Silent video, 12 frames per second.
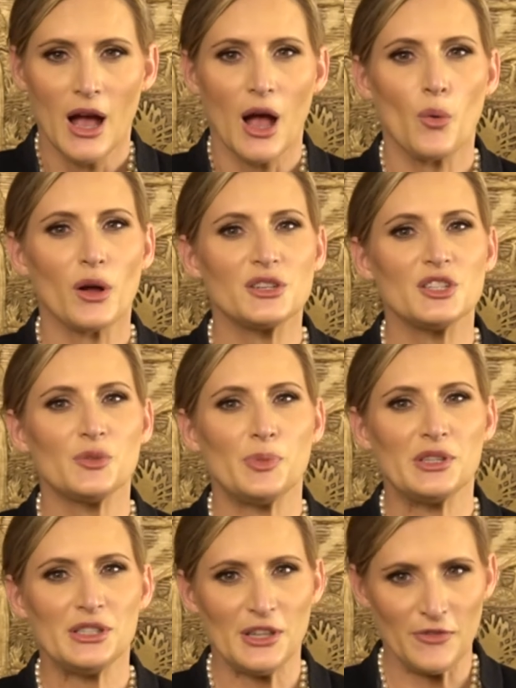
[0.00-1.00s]
I want to
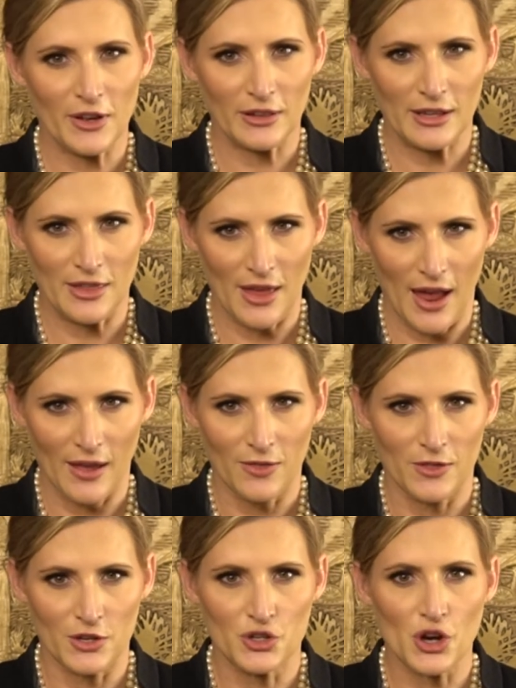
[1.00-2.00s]
specifically thank
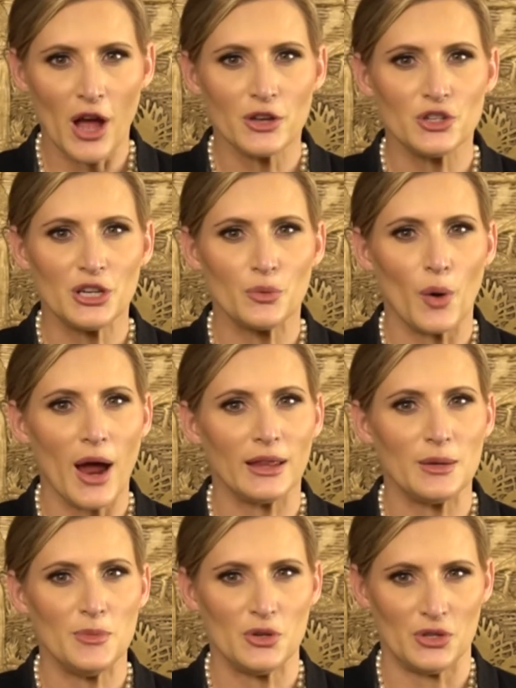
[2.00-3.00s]
the John G.
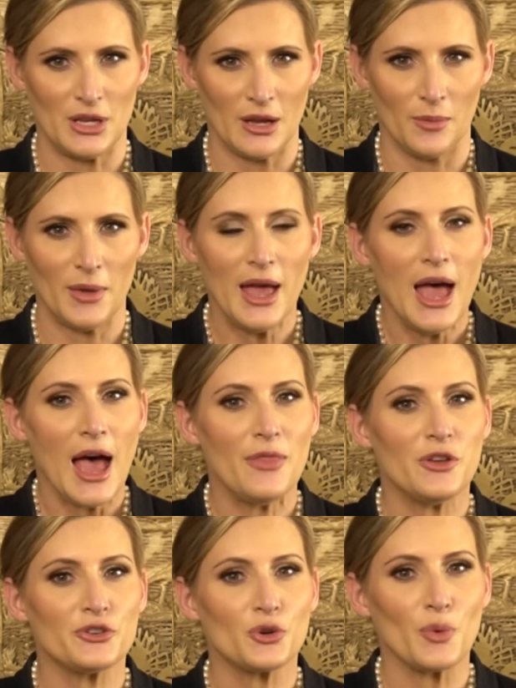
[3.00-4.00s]
Riley Museum and
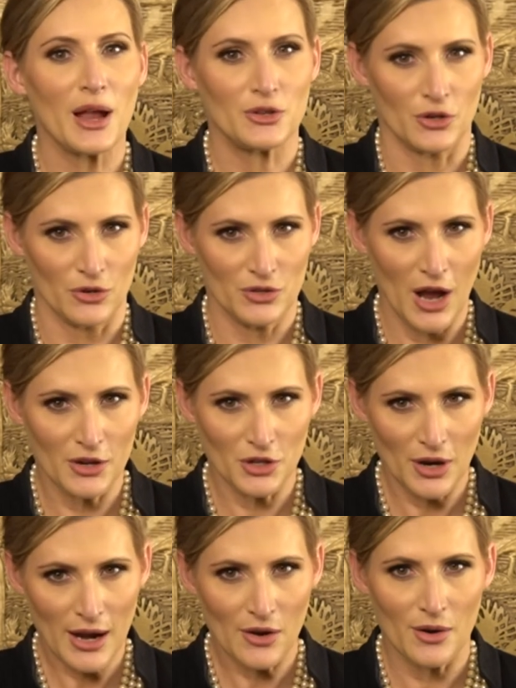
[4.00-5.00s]
their director,
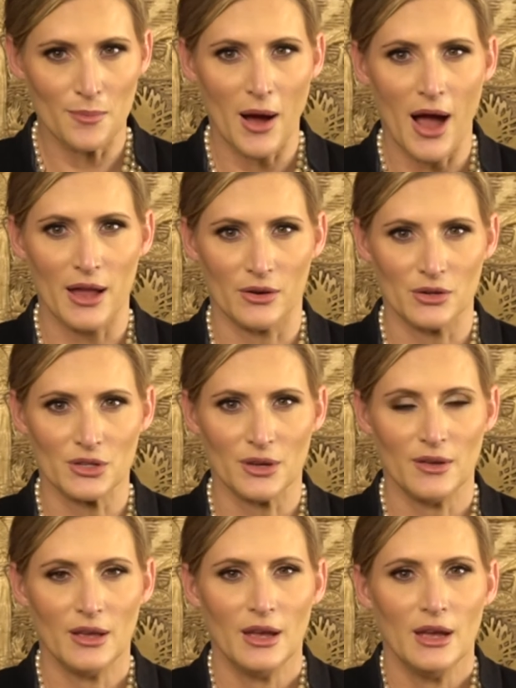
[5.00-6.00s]
Dr. Aaron Myers,
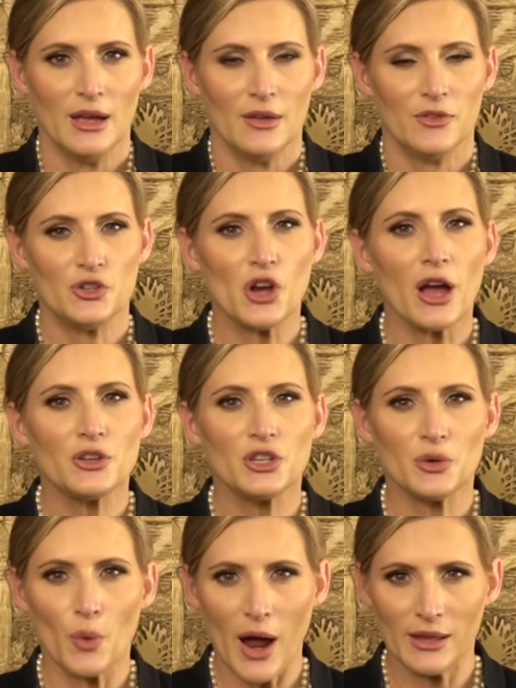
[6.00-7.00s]
the John
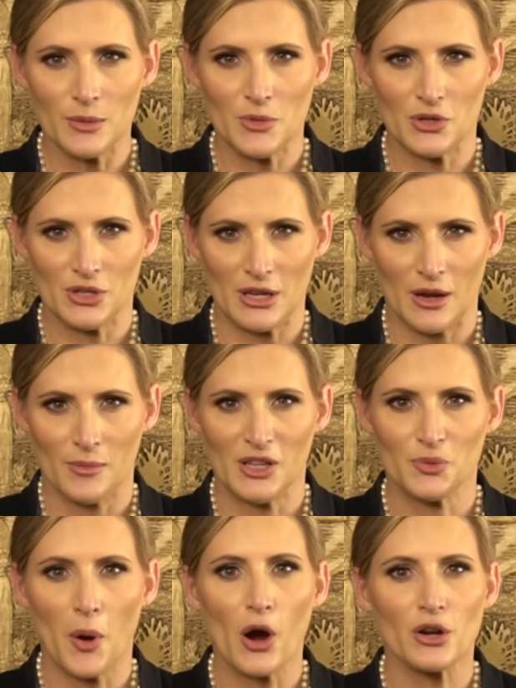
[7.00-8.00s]
G. Riley Museum
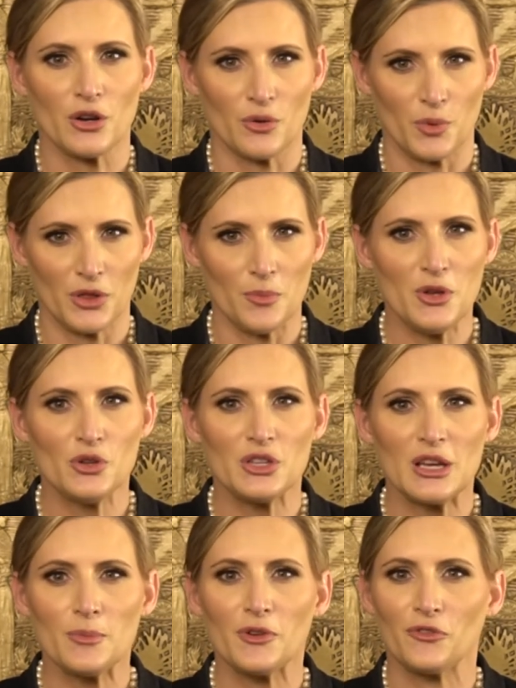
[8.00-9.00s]
has partnered with the
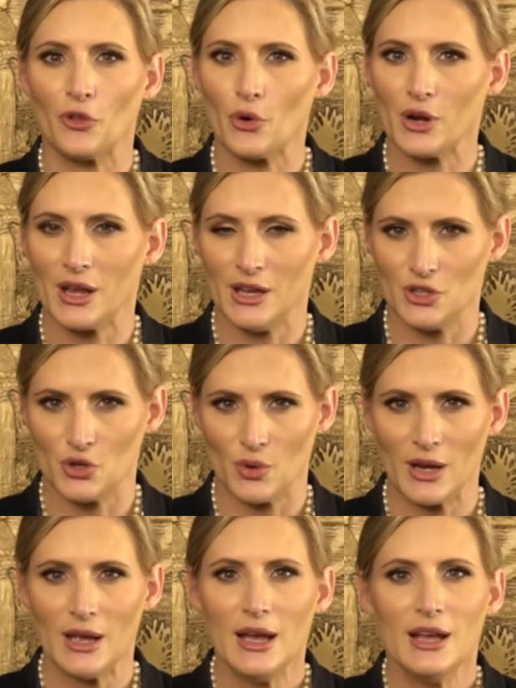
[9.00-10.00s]
Museum of Florida
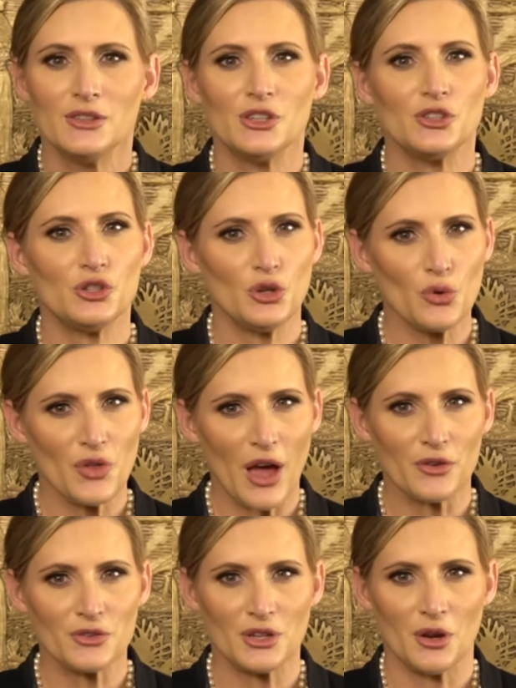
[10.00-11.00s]
History since
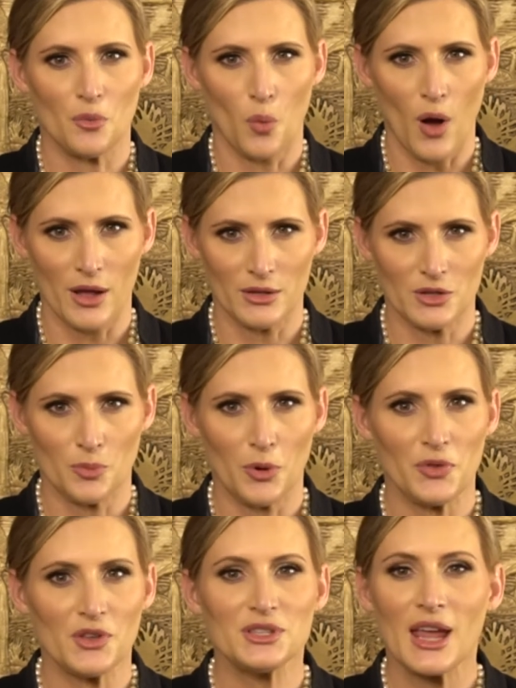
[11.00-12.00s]
2001 to
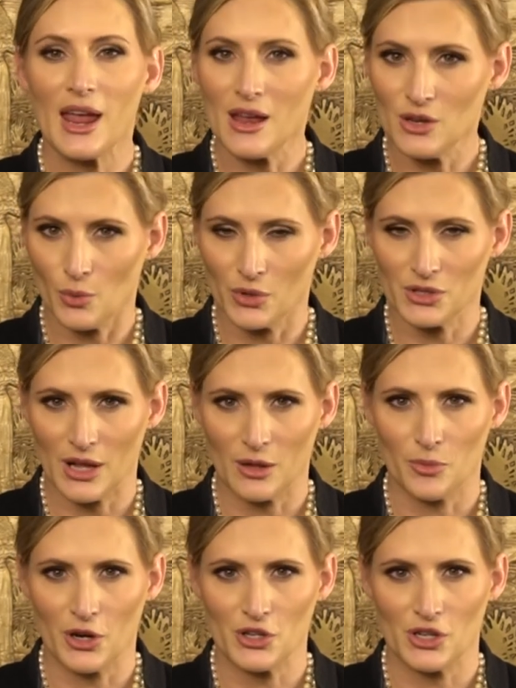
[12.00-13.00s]
put this annual
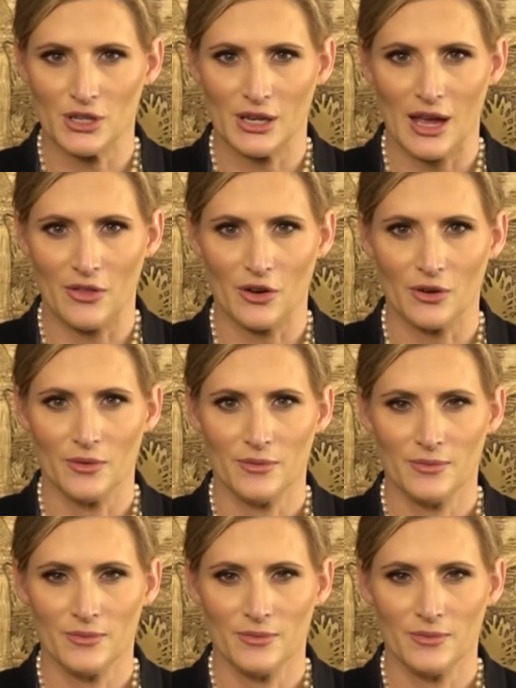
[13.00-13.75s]
celebration together.